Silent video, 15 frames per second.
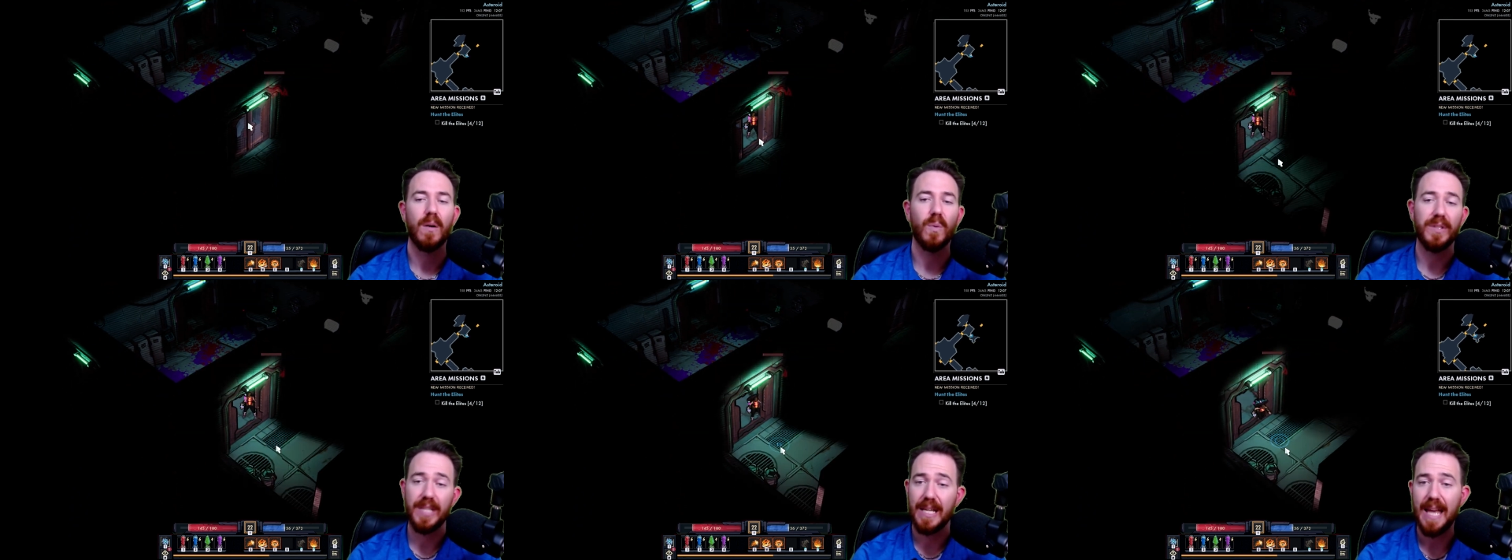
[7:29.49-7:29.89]

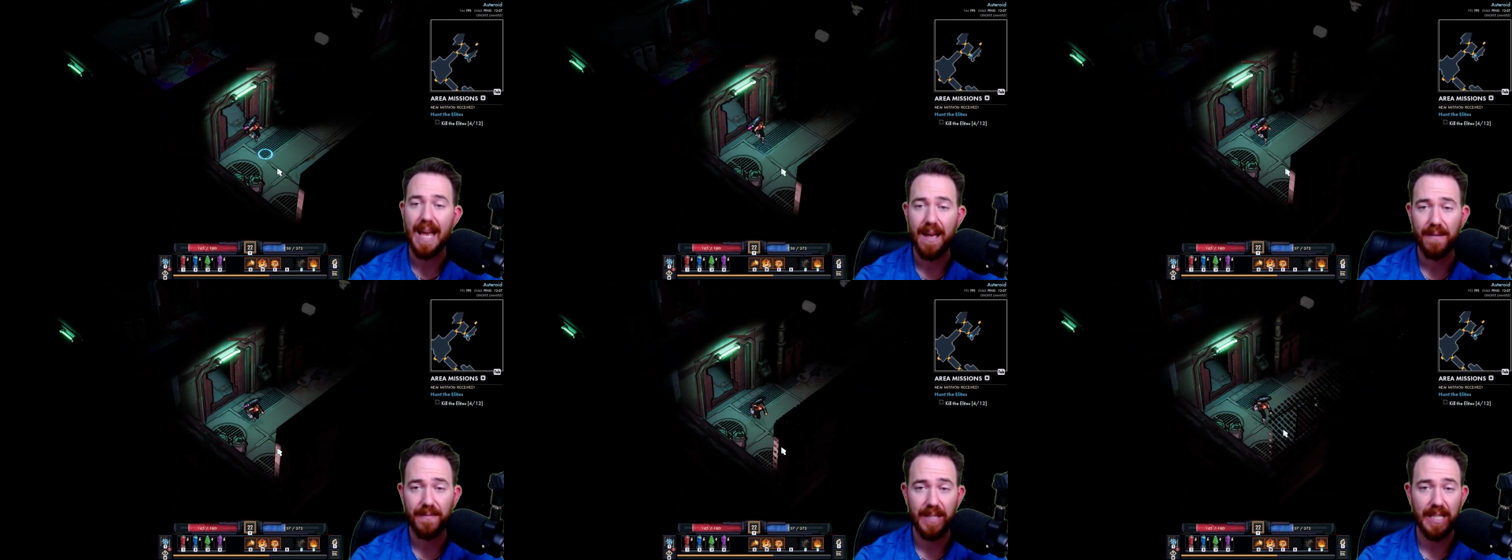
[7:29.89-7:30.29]
What they
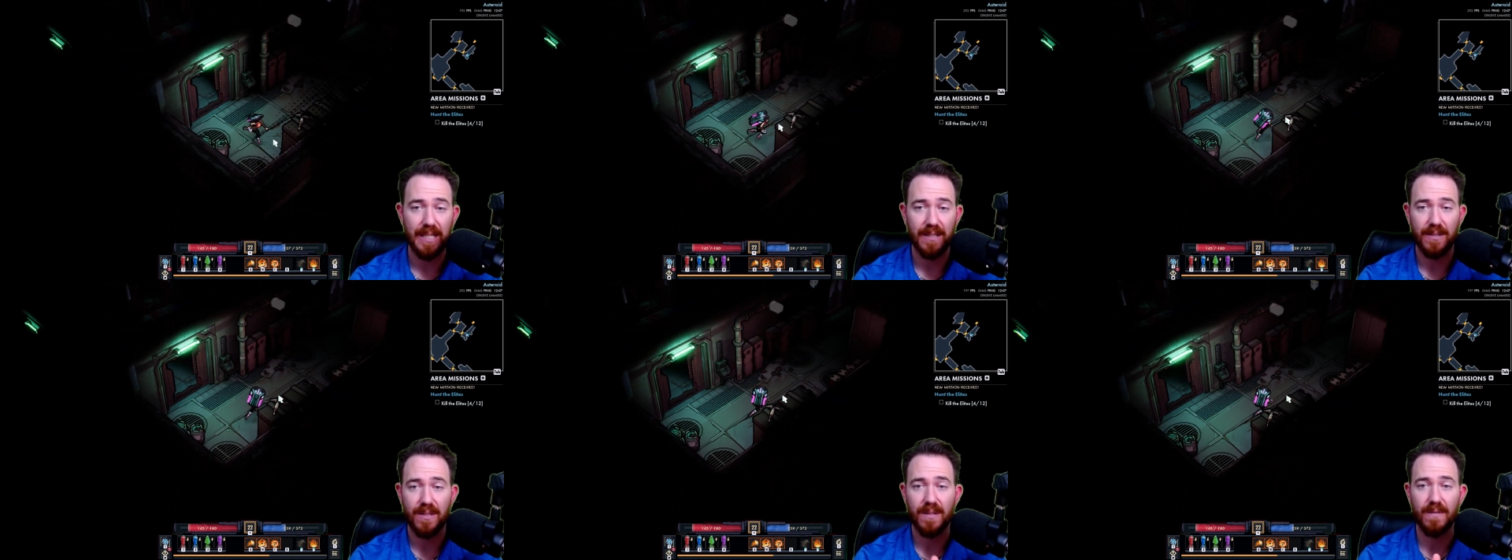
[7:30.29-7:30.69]
have
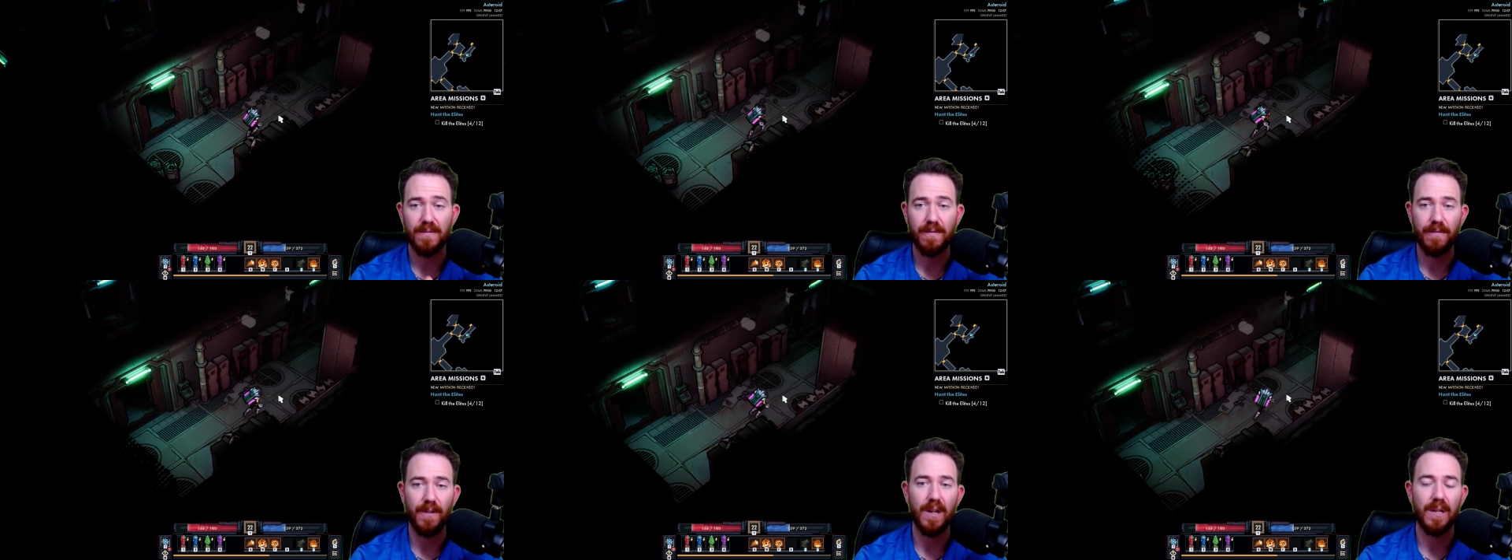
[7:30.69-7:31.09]
is
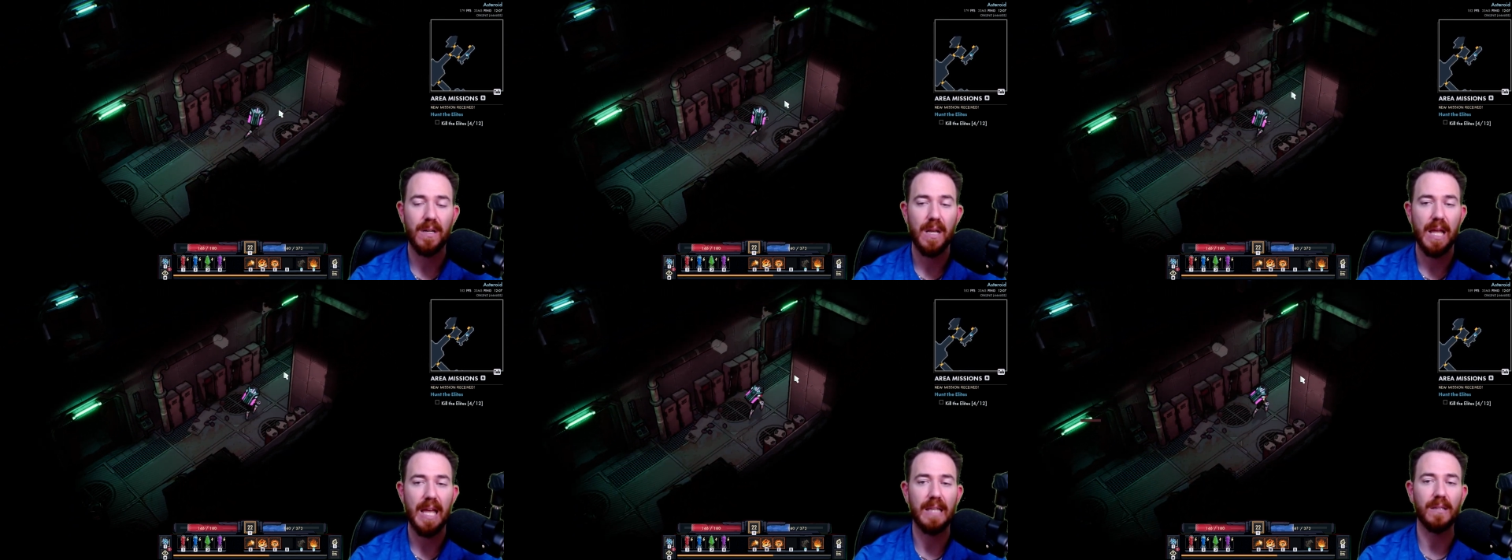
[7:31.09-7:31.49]

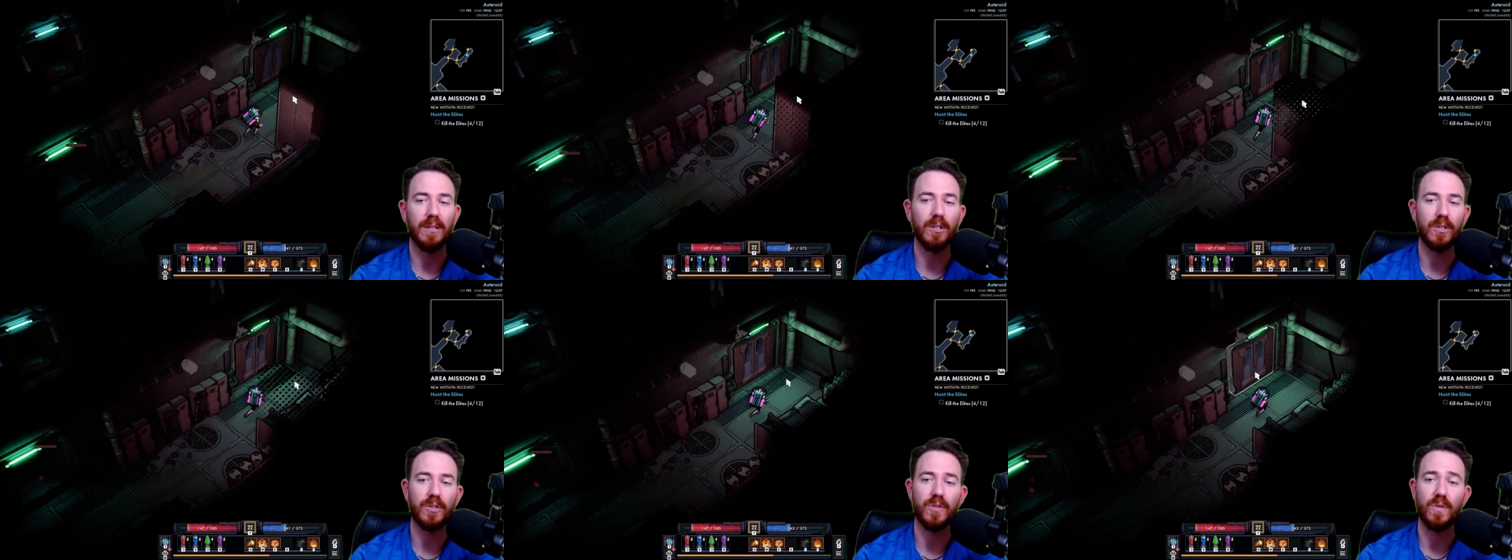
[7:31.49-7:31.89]
fun and
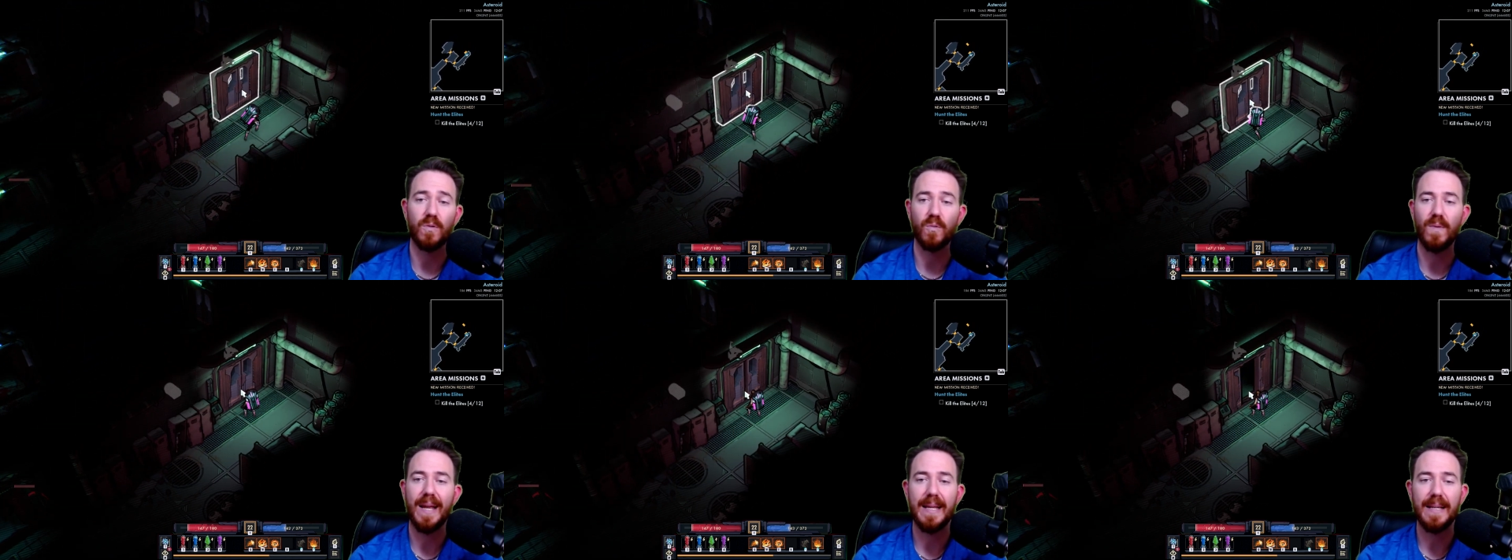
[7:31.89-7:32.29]
looks
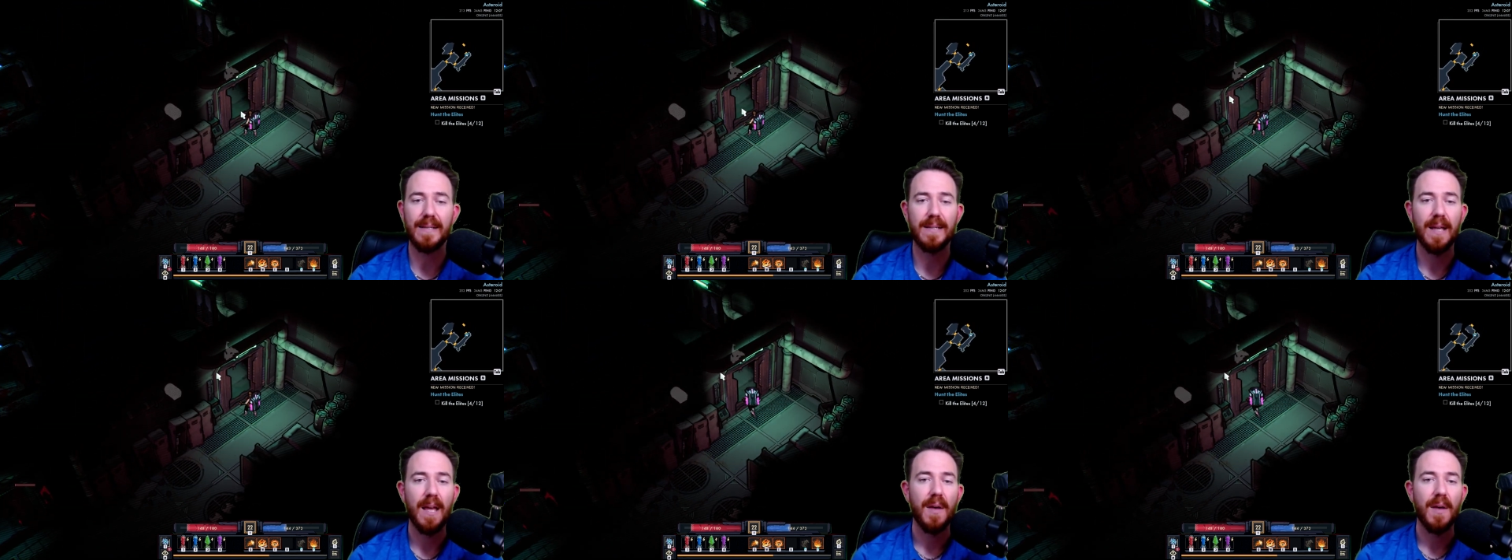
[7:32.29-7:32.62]
great,